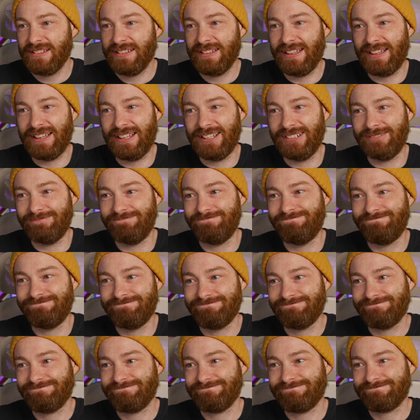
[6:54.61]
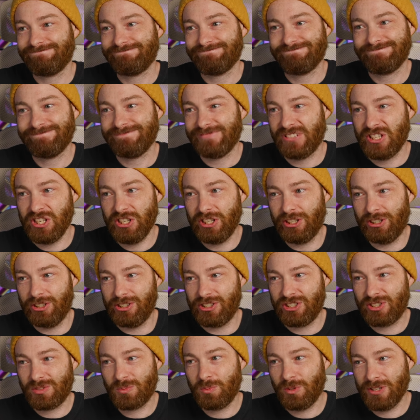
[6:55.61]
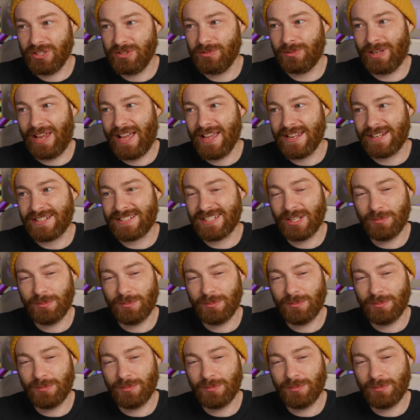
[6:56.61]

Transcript: You know, just what you like.